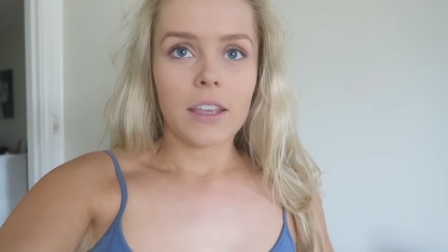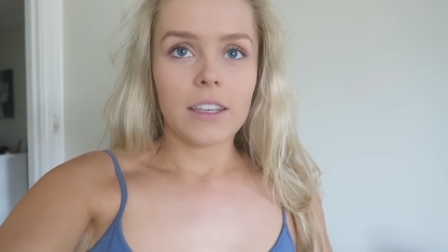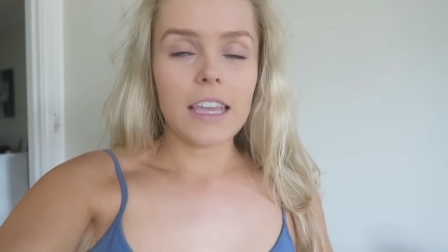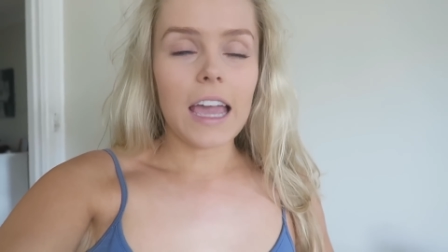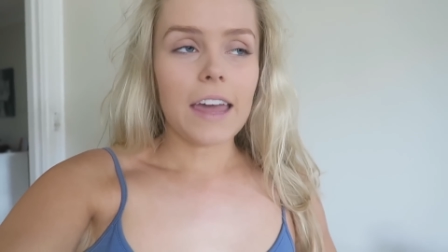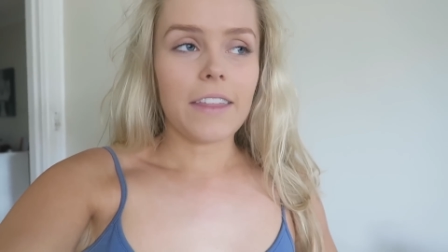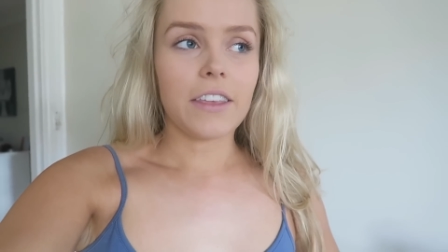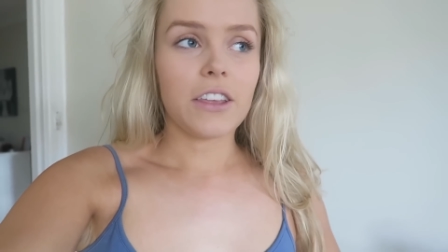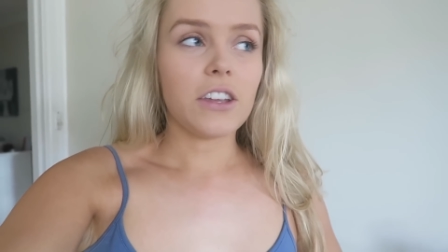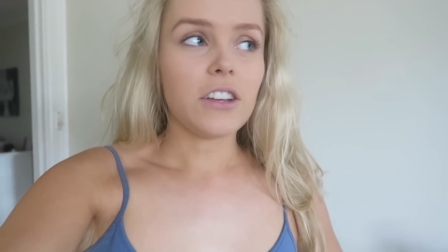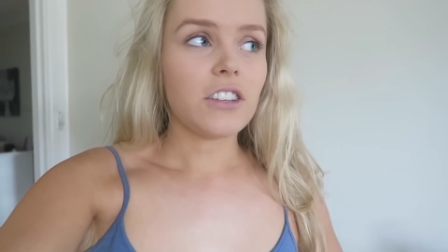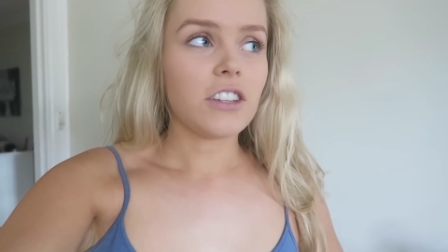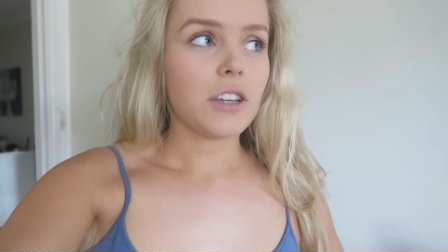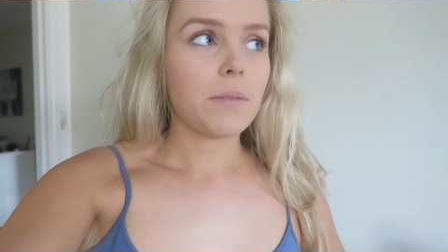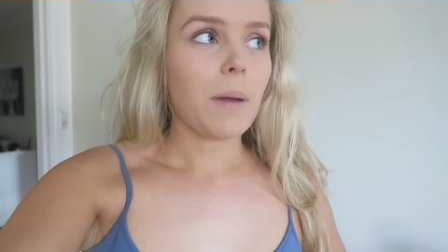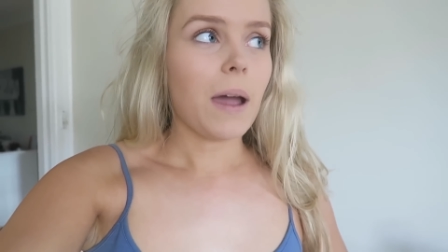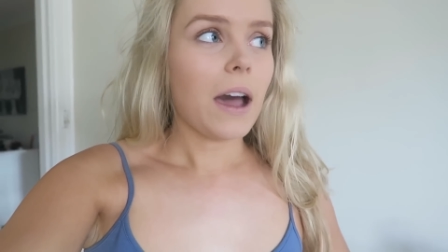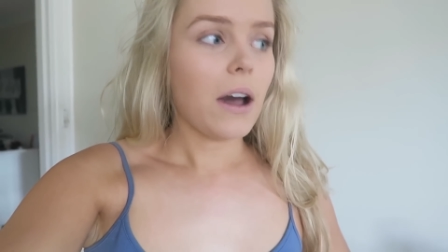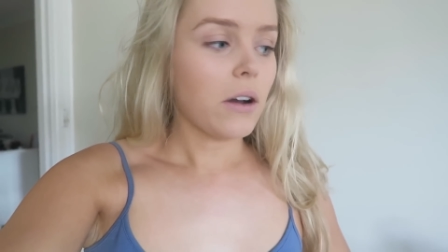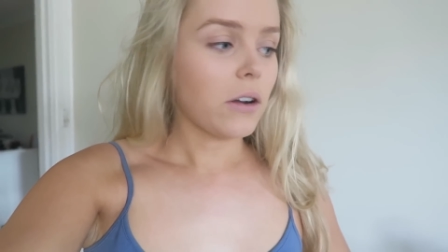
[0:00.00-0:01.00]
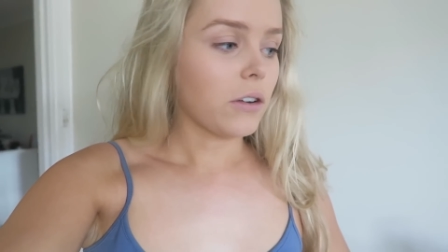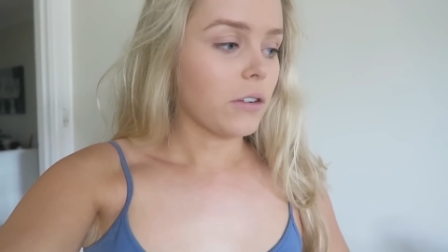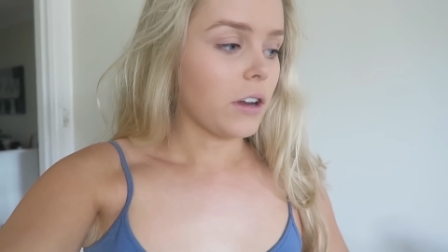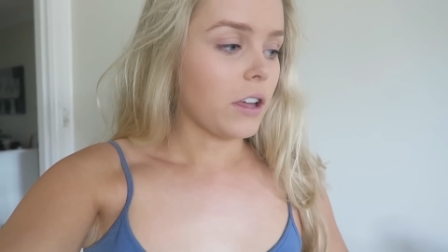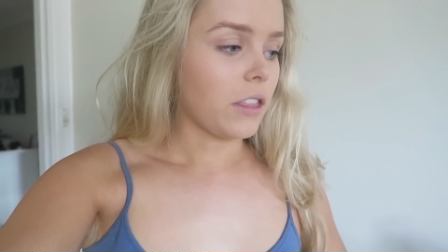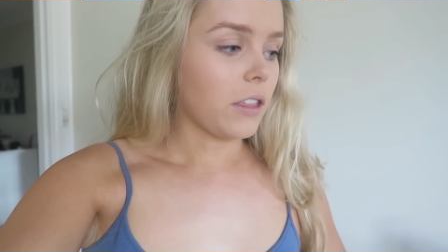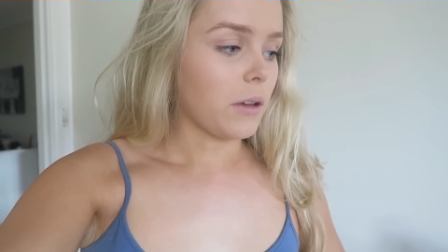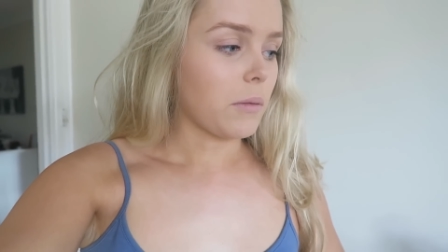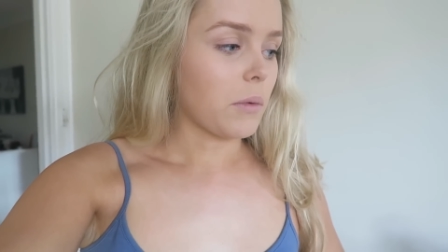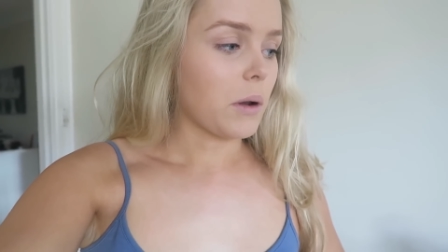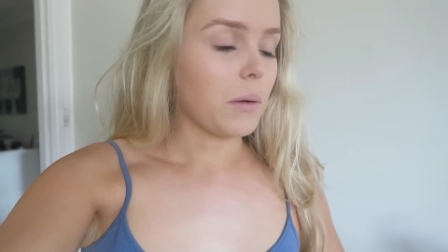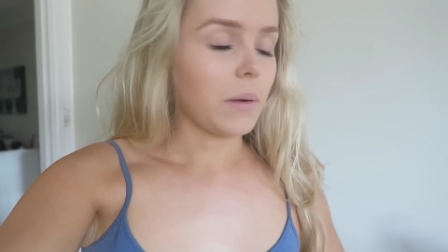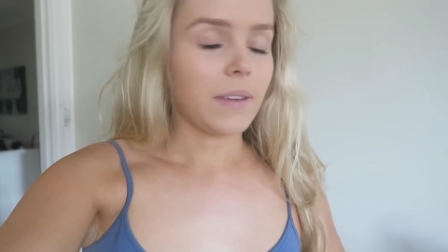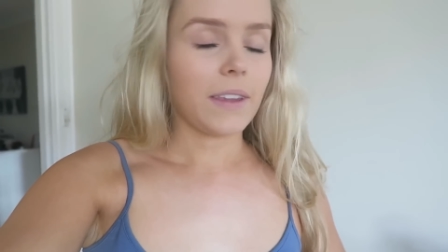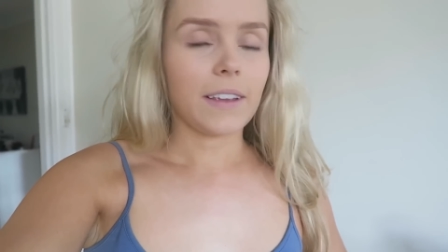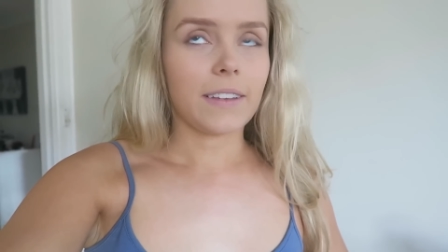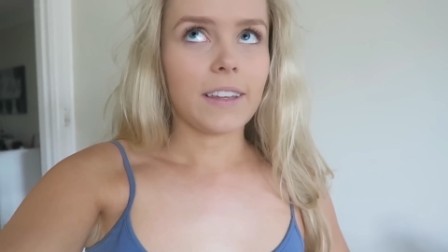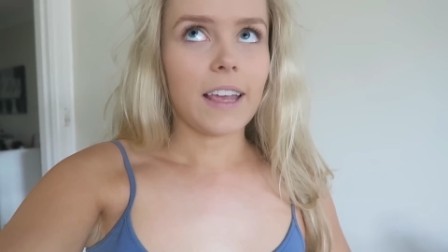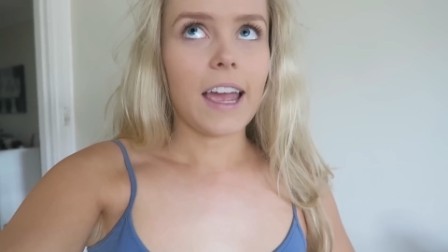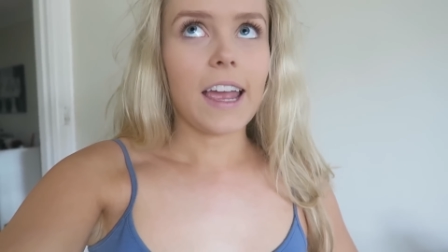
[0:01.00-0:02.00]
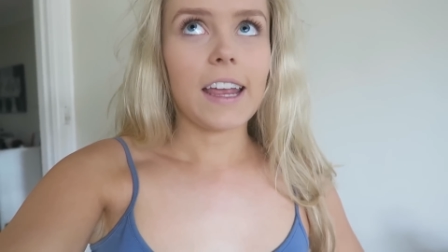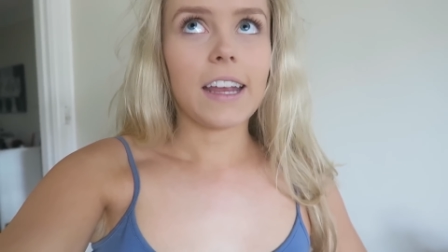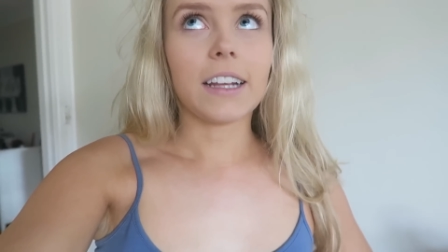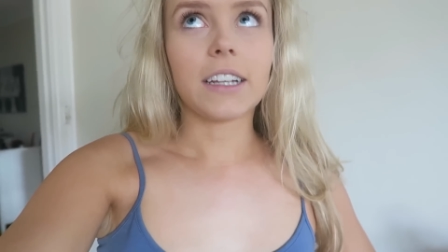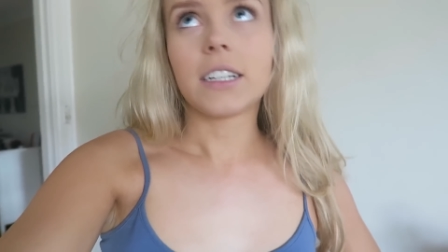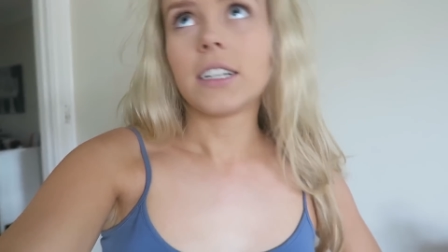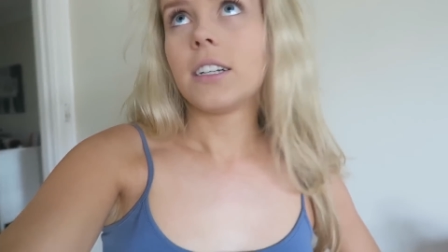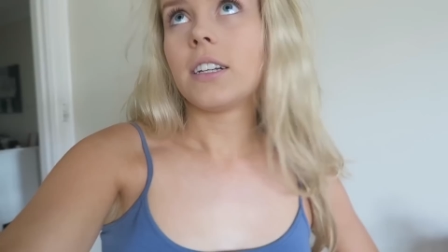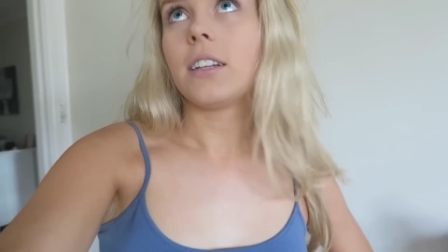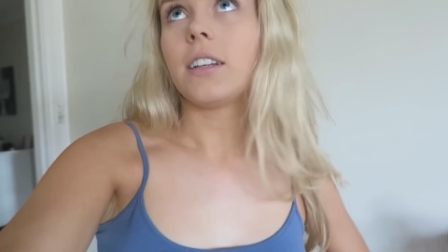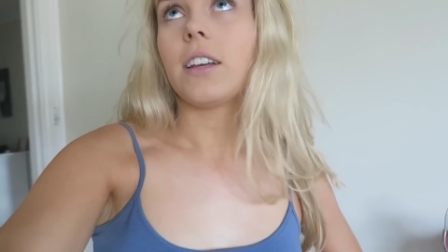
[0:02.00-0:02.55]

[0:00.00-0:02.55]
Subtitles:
Yeah, the YouTube algorithm, what was I saying?